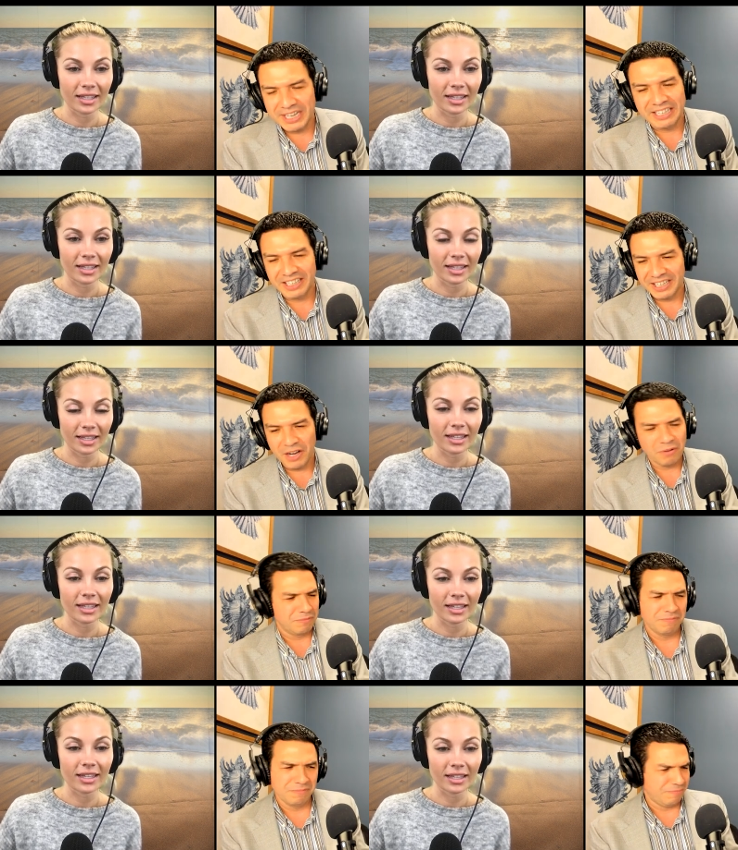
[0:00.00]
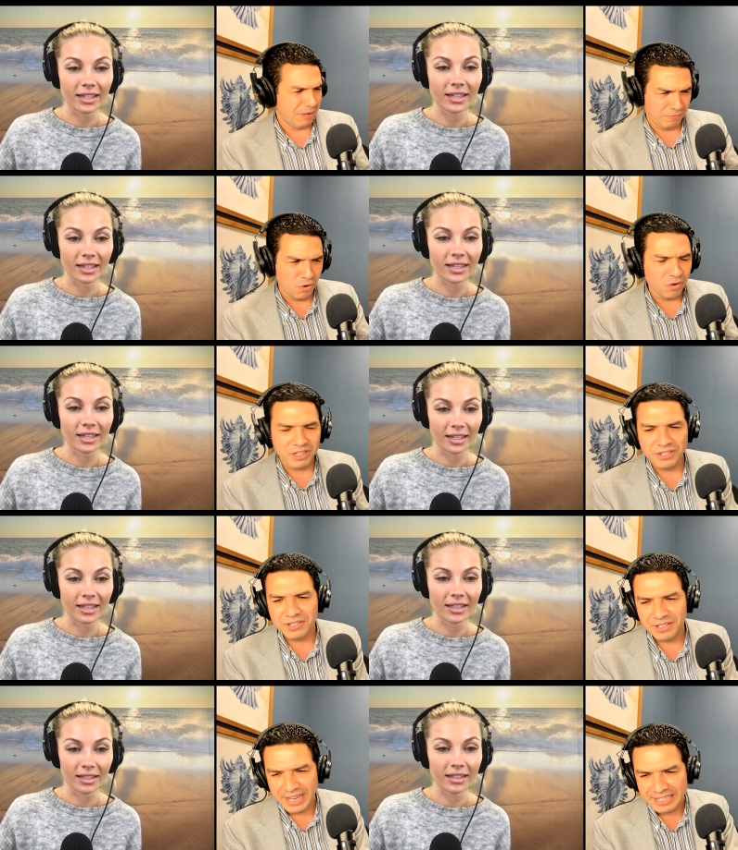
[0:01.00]
Speaker 1: say like, oh, of
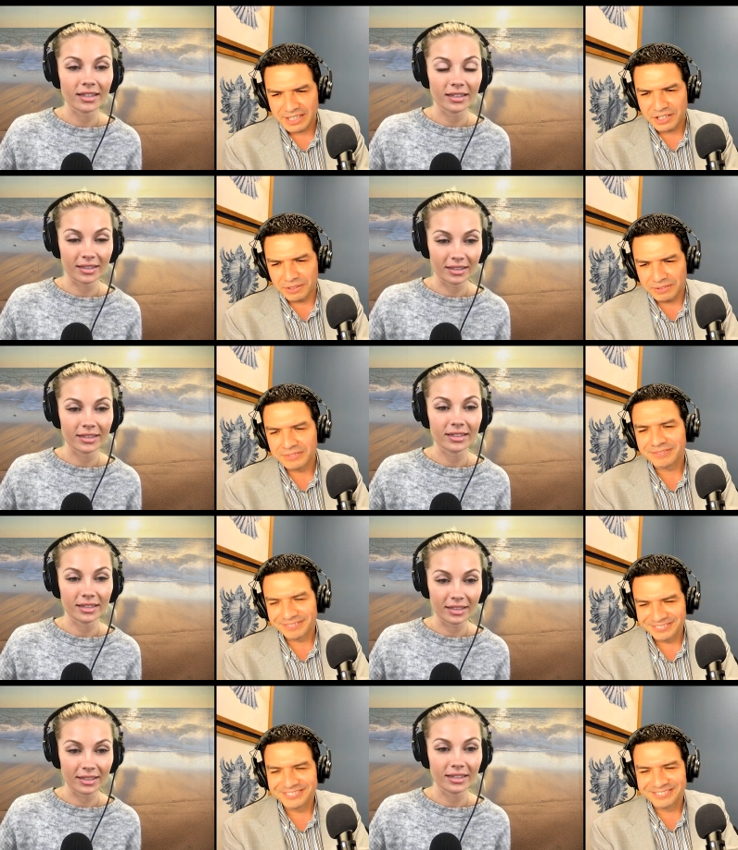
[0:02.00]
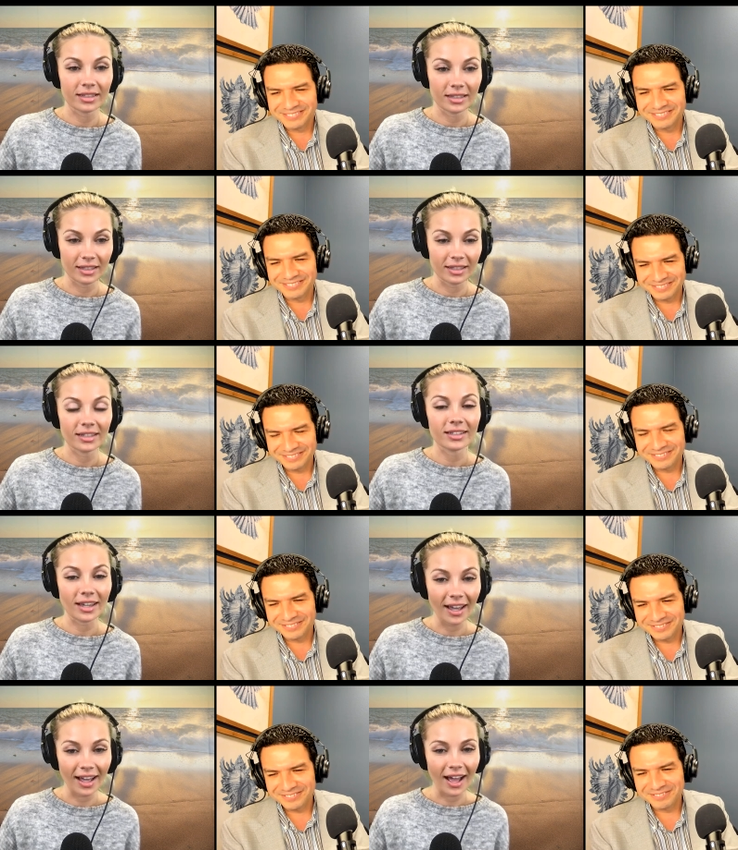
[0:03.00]
course. Yes, I do.
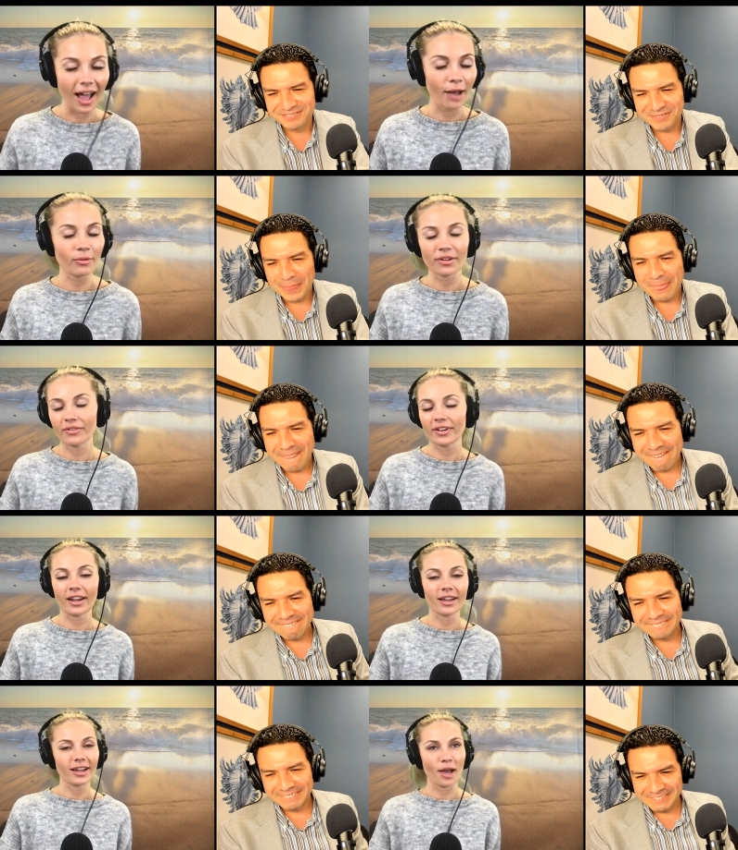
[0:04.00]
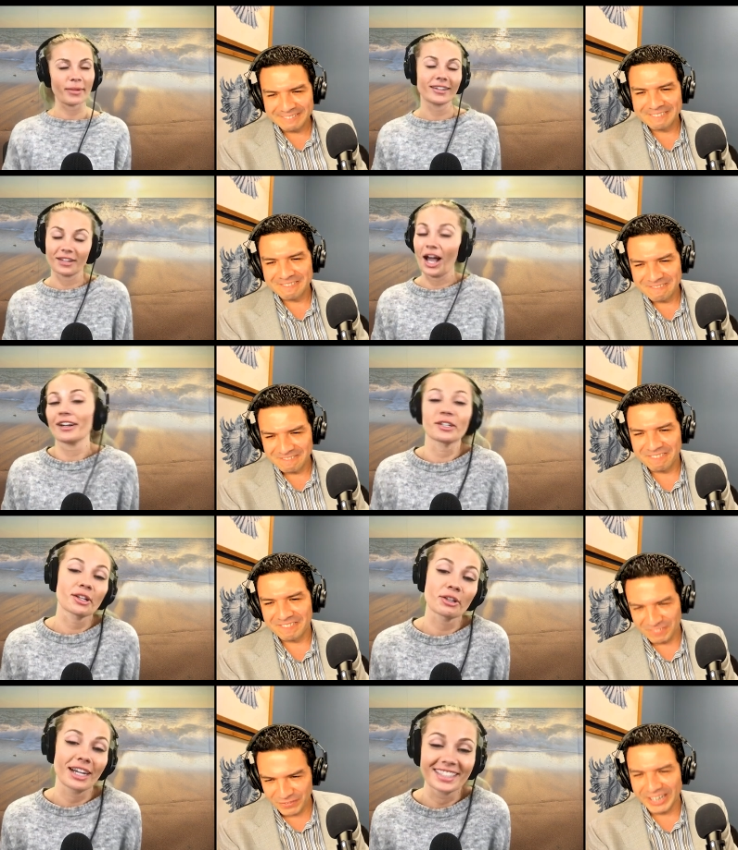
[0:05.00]
Yeah, I would have. I mean,
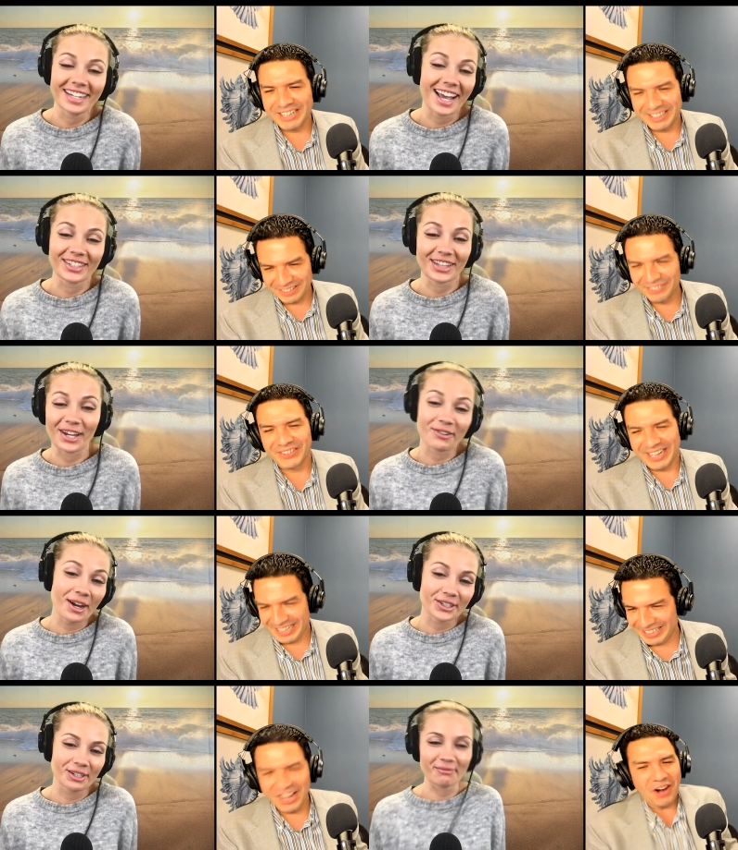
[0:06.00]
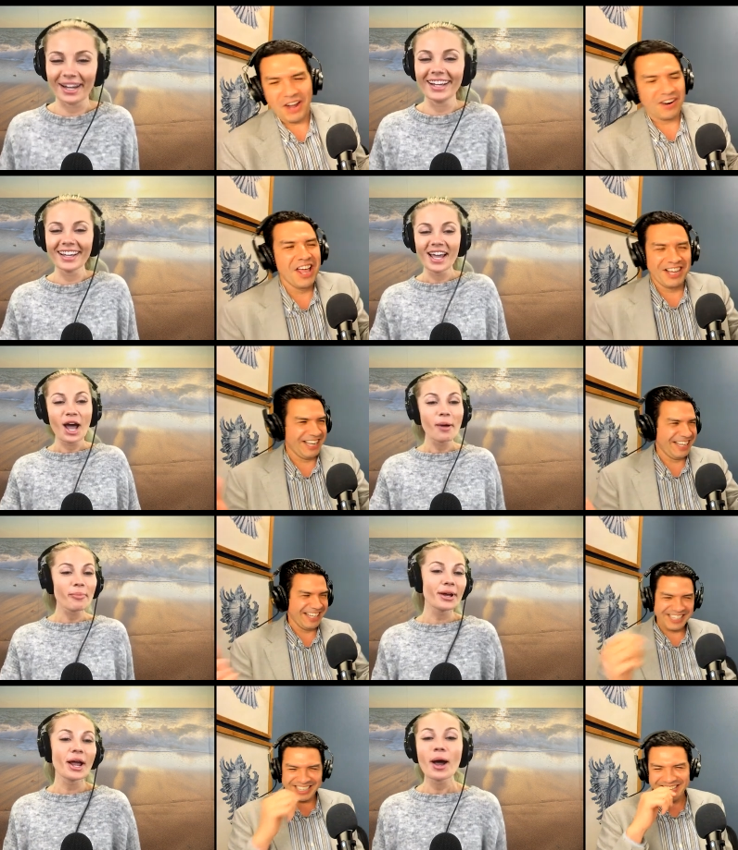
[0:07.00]
clearly I
Speaker 2: didn't ask that right. question, no, but, no.
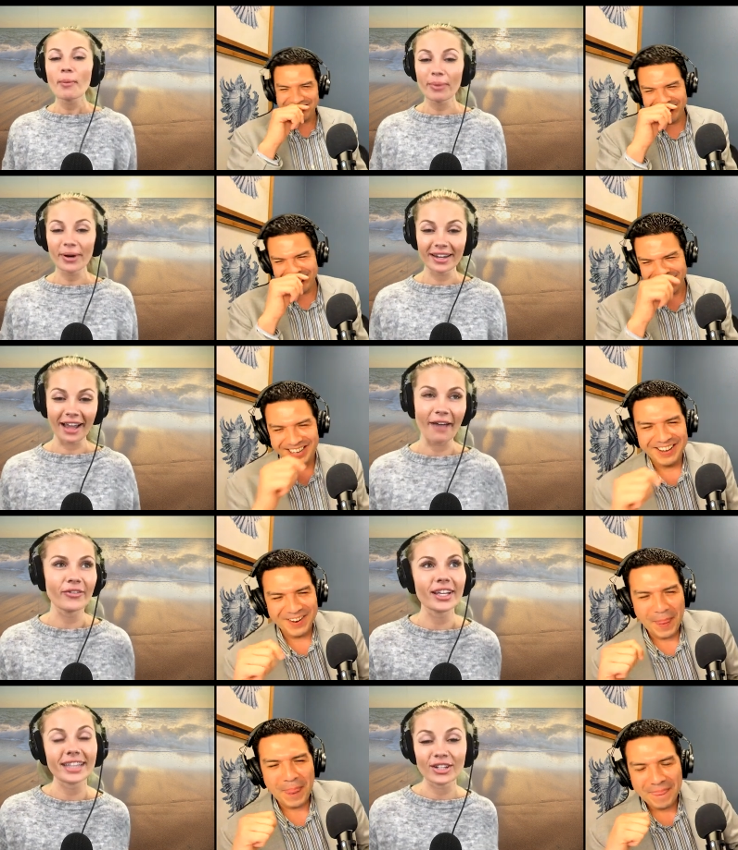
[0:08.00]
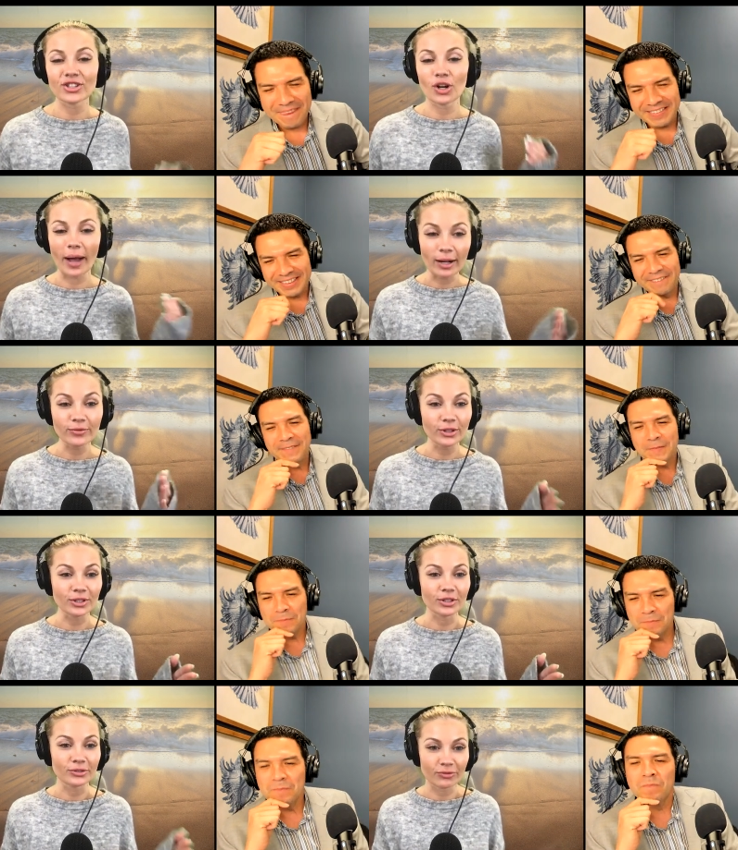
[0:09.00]
but but I feel like that's so
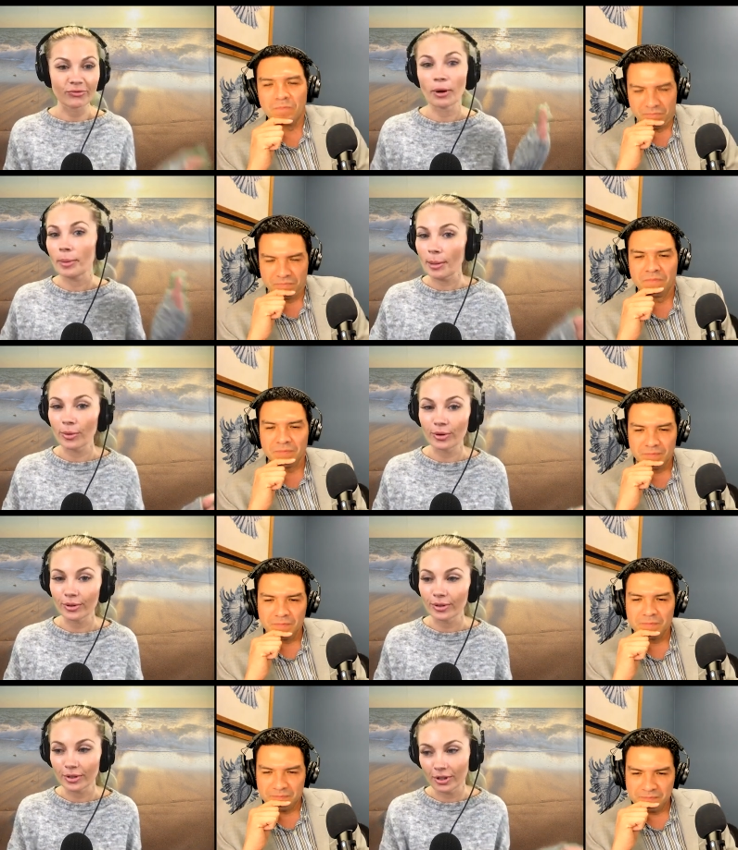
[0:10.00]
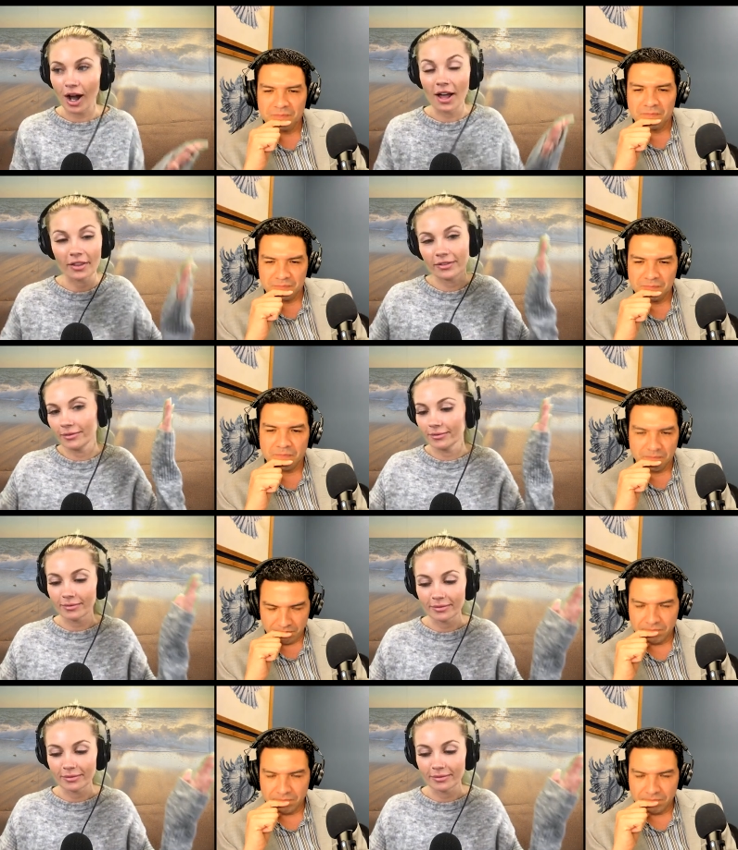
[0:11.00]
helpful for mm-hmm. people on,